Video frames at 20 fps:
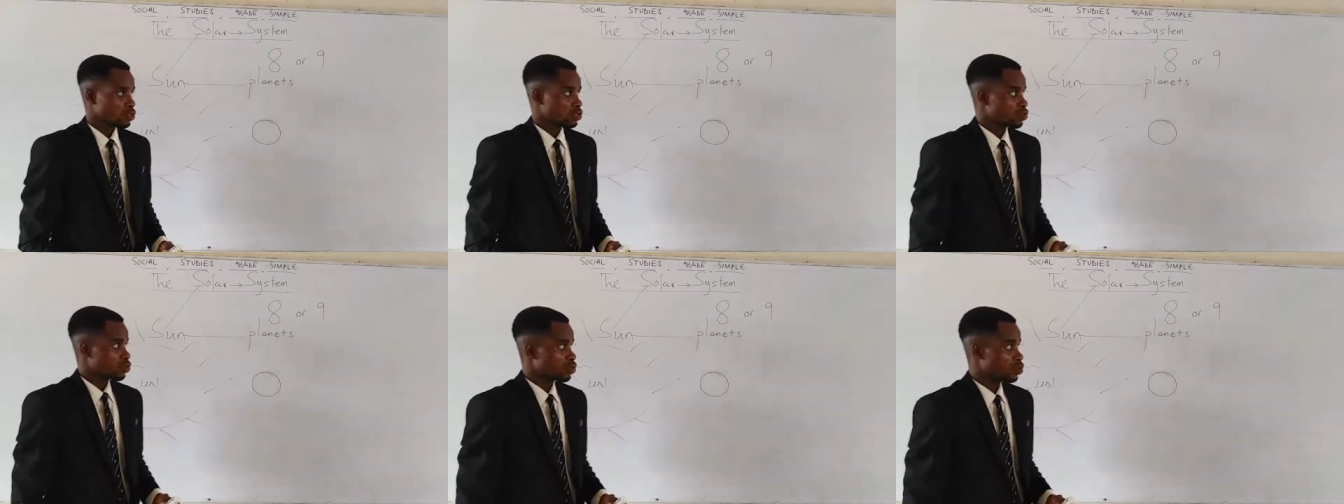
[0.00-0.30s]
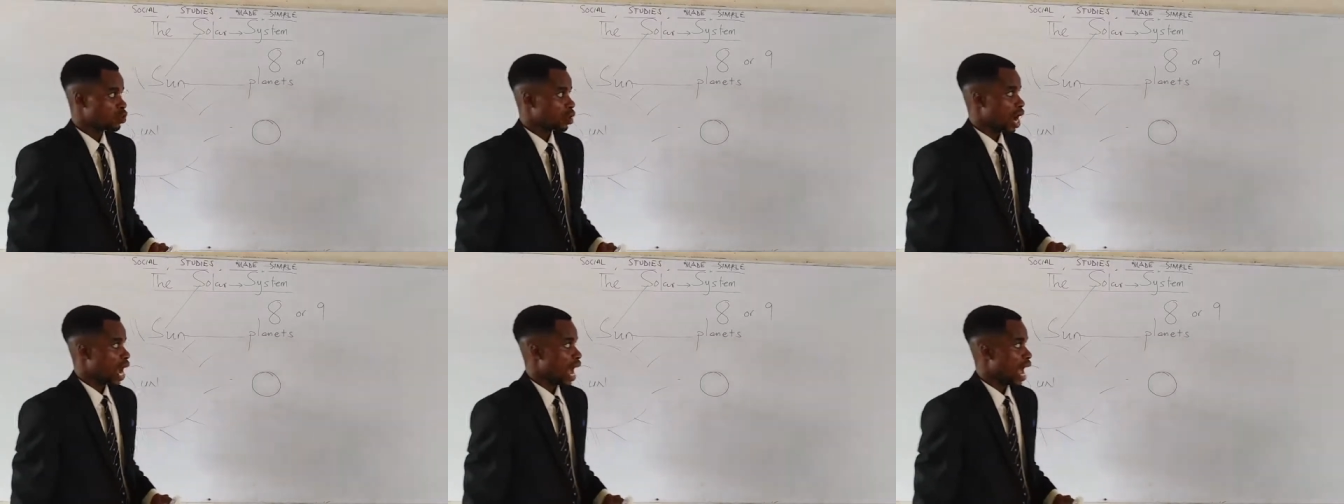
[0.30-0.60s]

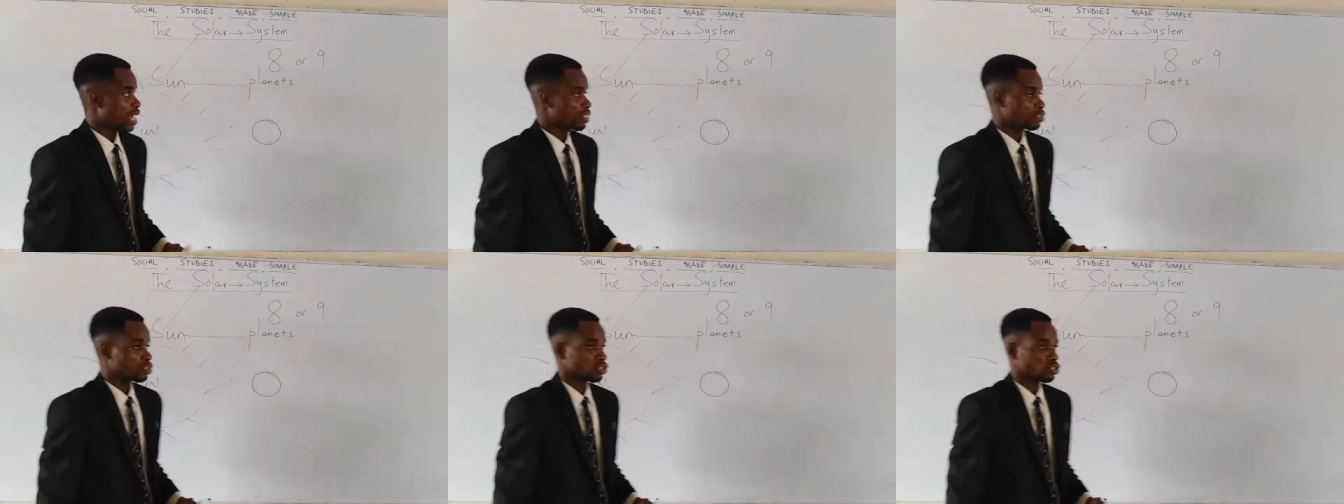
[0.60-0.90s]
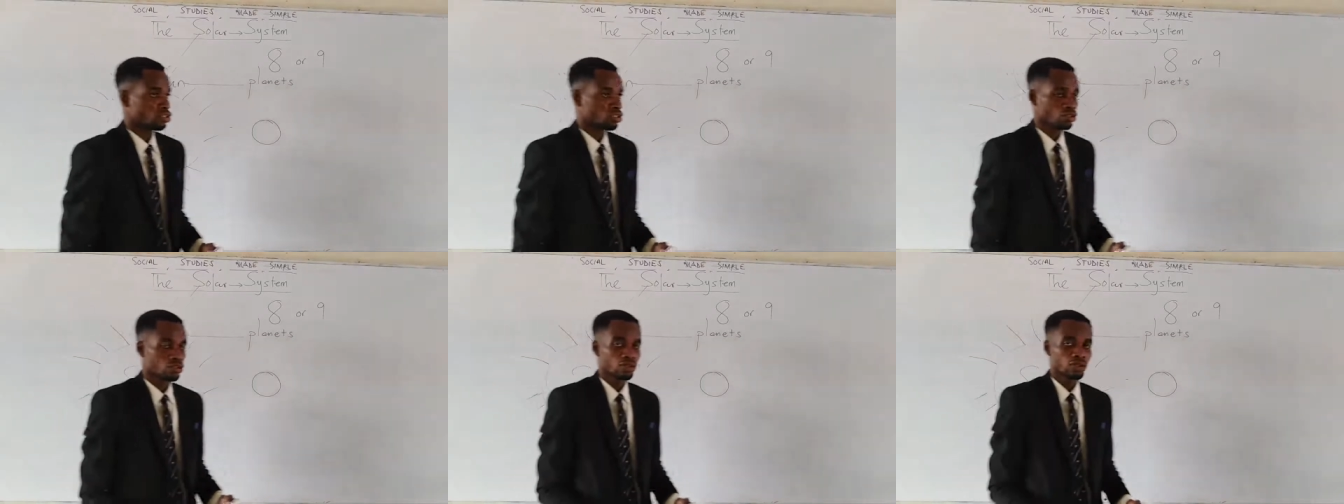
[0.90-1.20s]
So
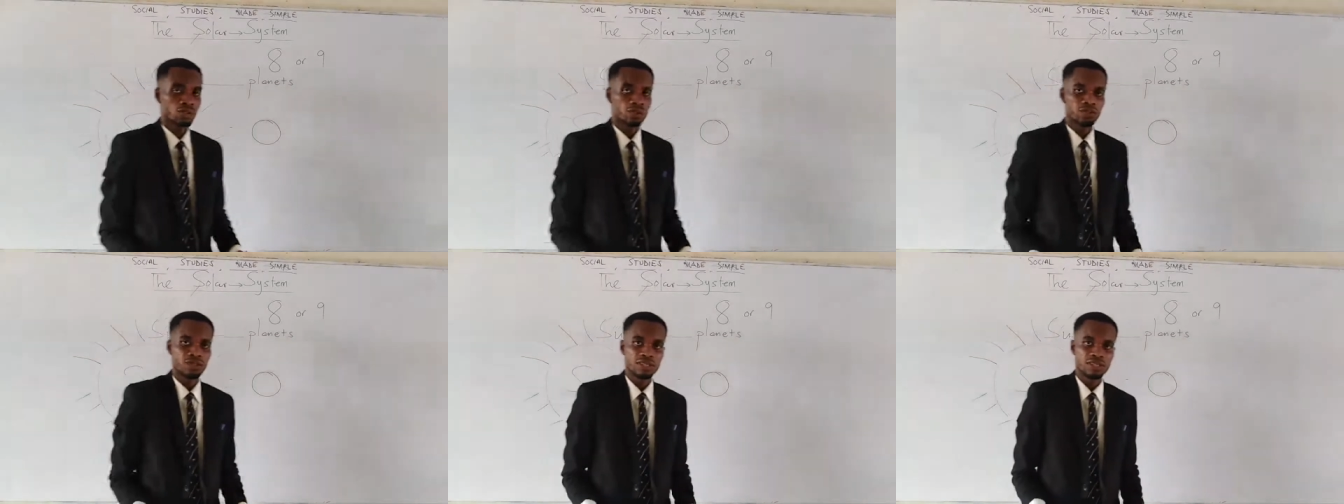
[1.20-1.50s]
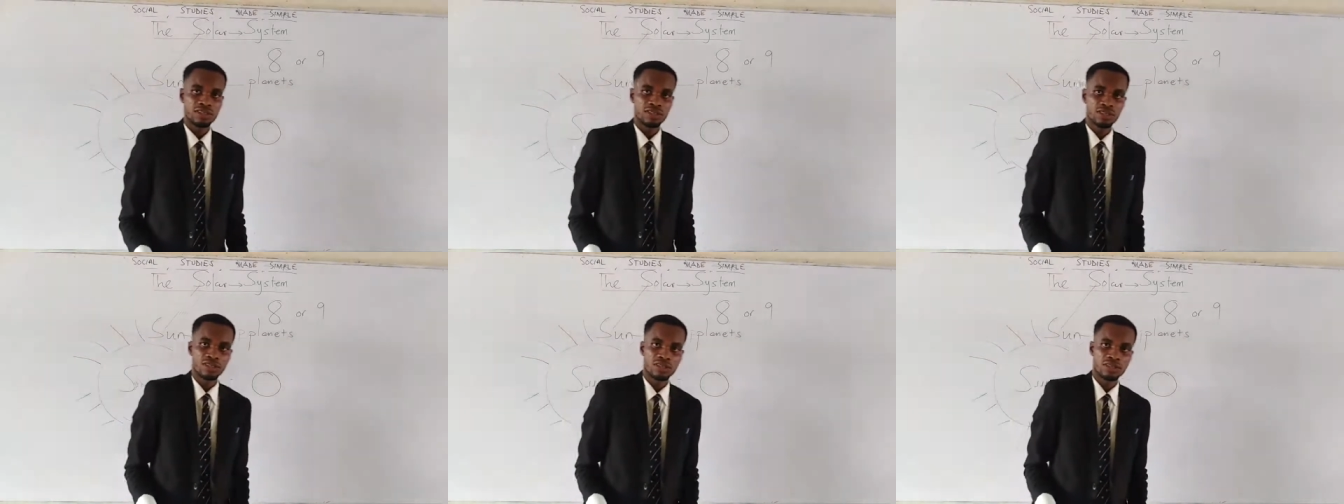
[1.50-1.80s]

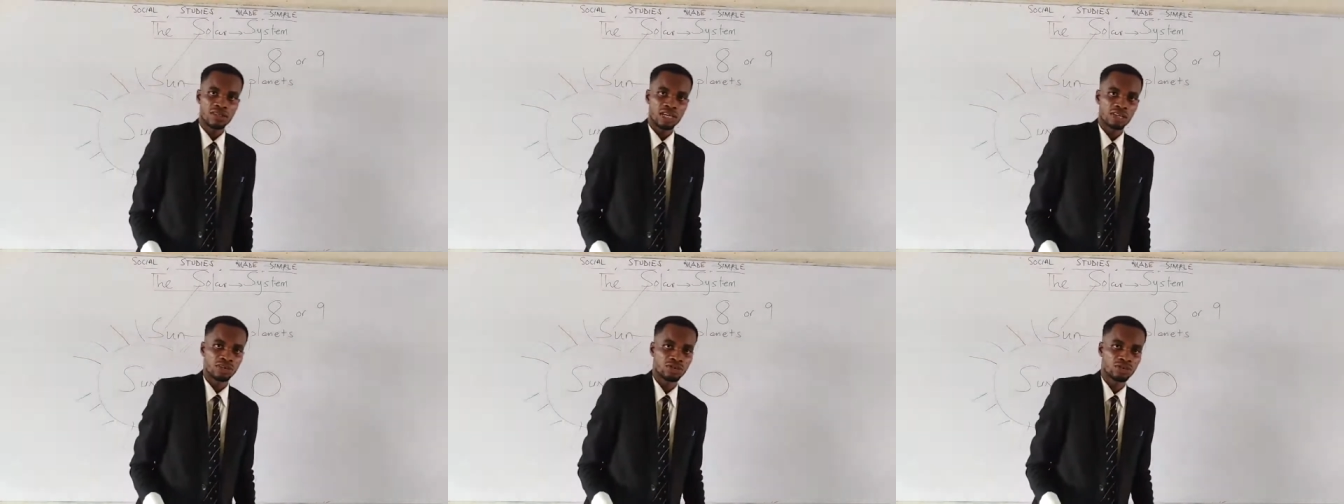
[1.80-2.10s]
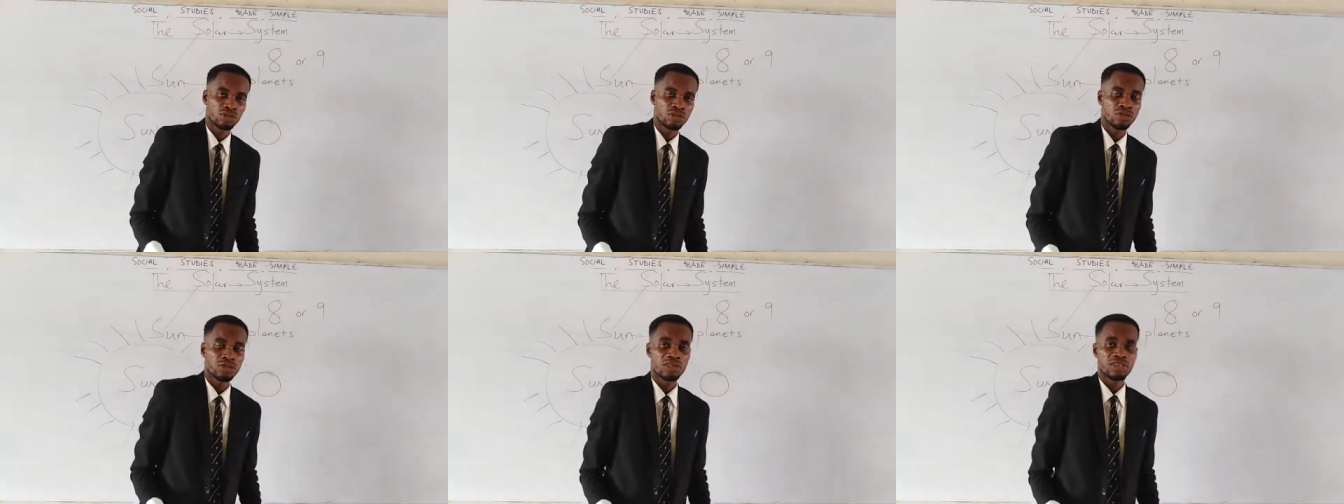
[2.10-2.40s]
astronomers,
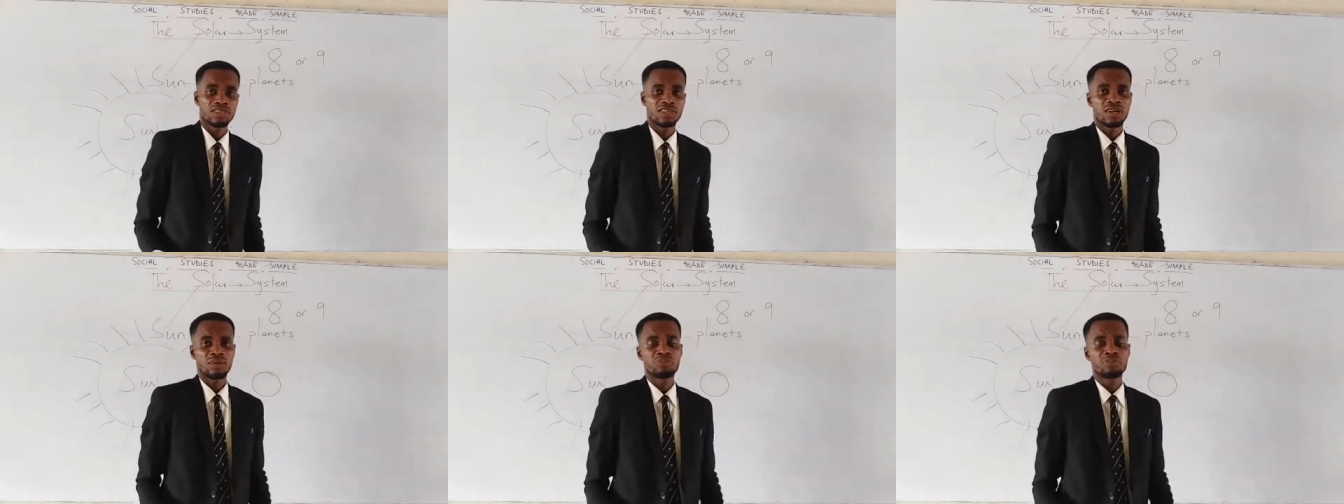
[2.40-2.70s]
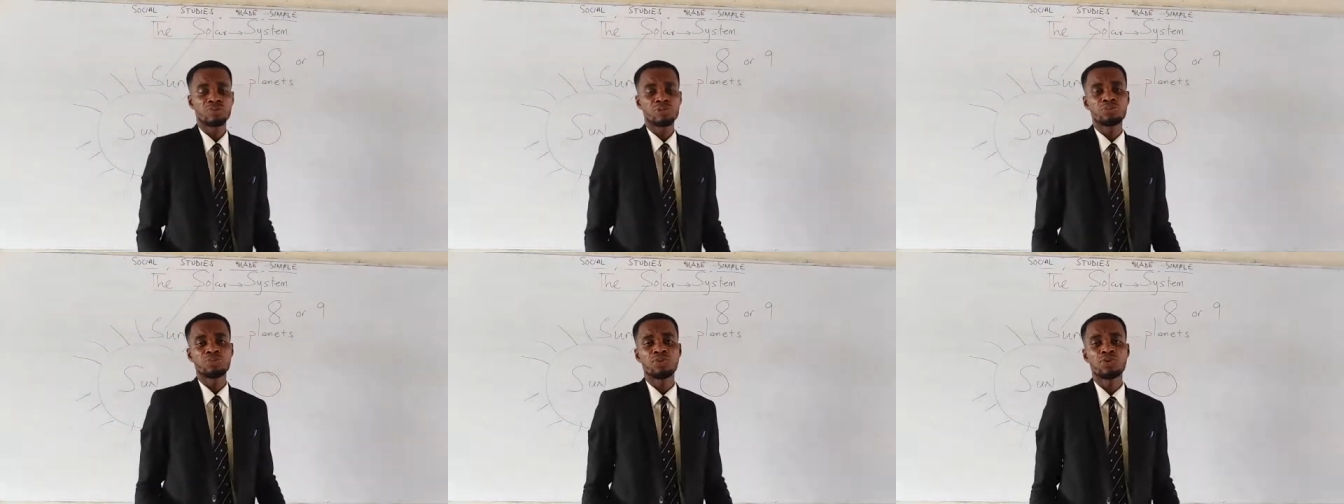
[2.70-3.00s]
astronomers are
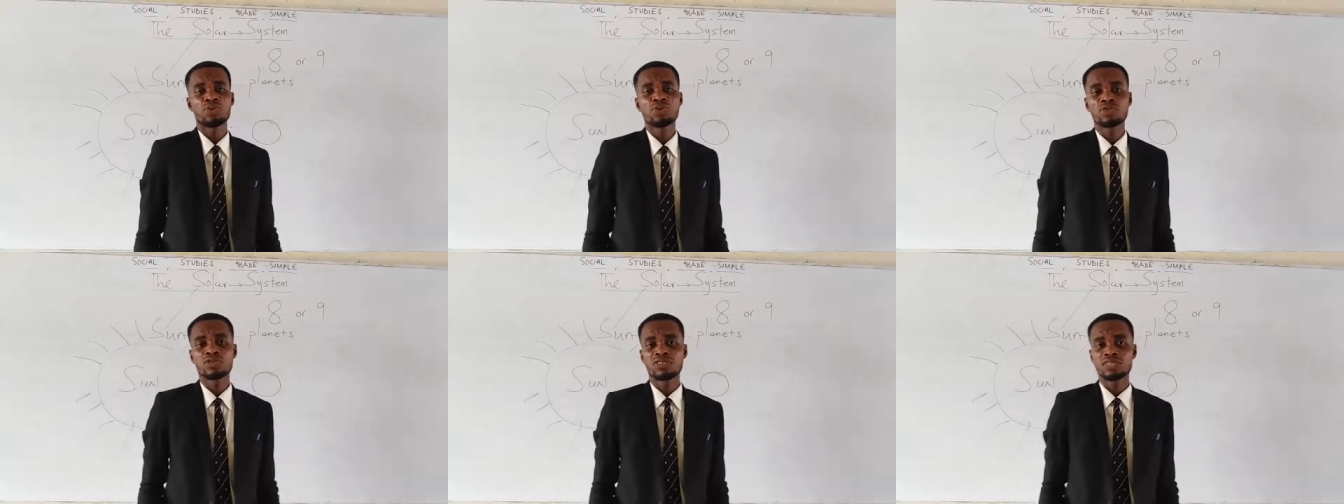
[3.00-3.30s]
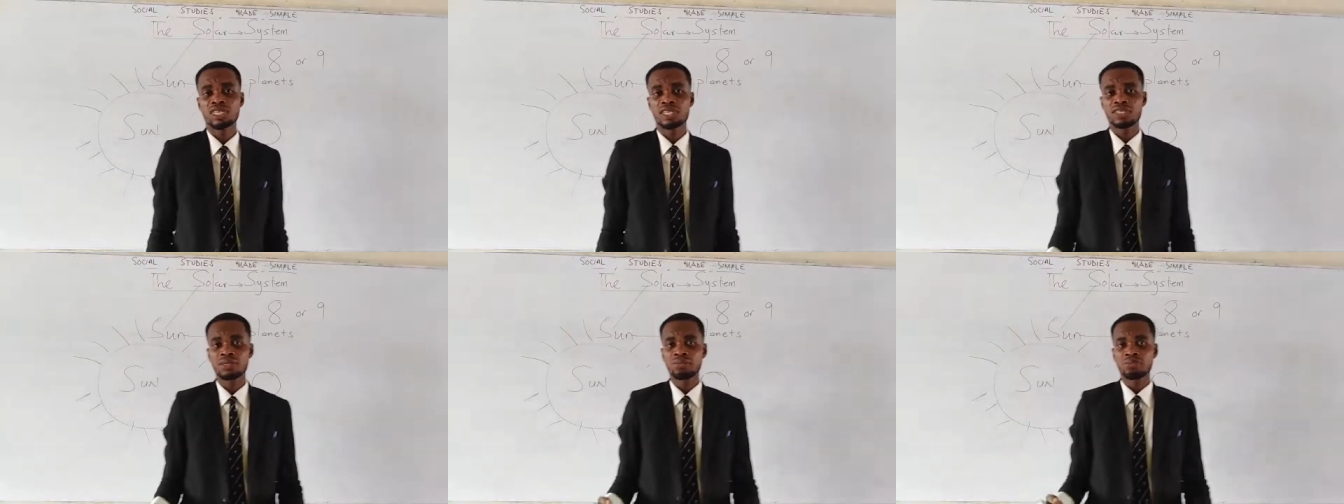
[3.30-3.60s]
people who
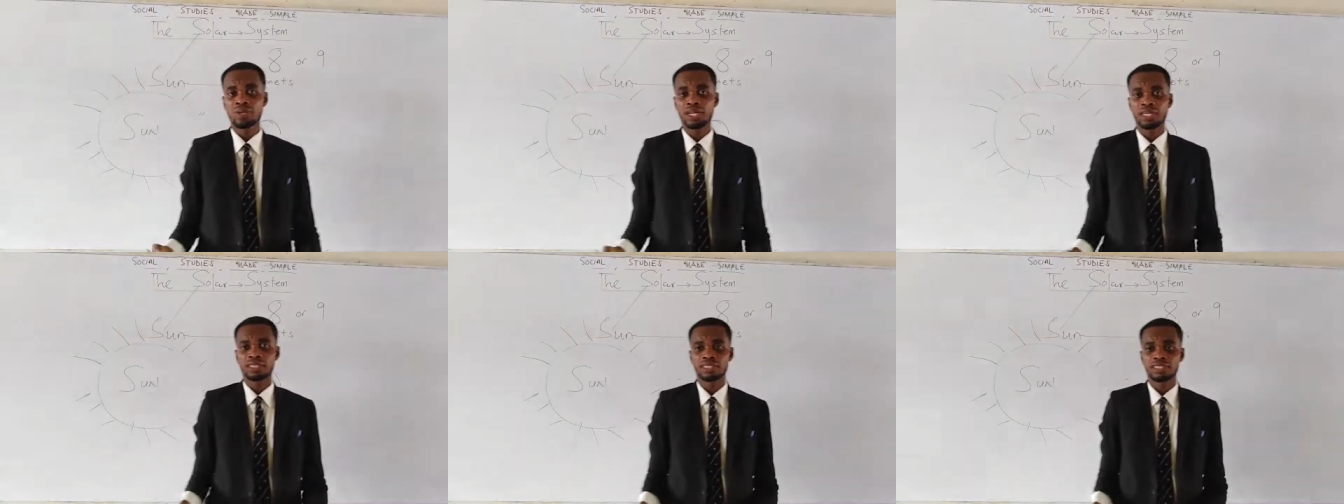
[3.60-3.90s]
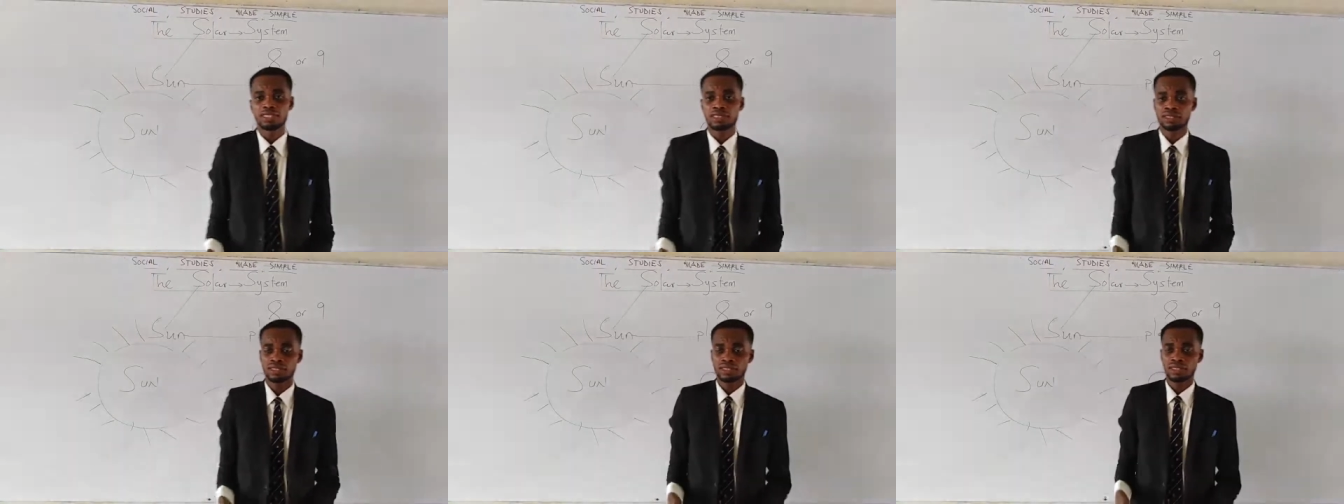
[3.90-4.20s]
study
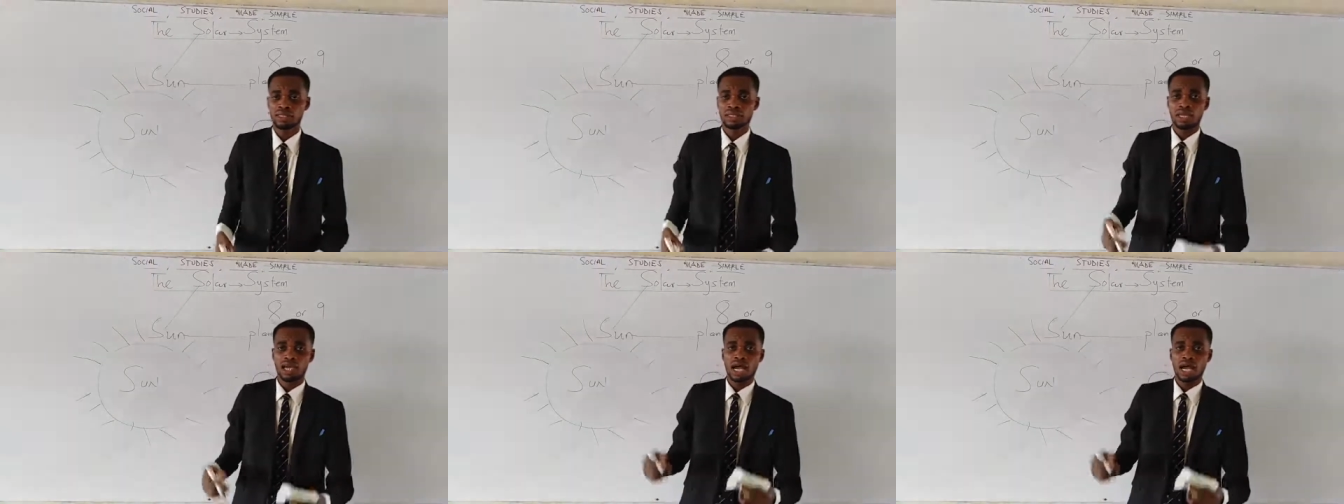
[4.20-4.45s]
planets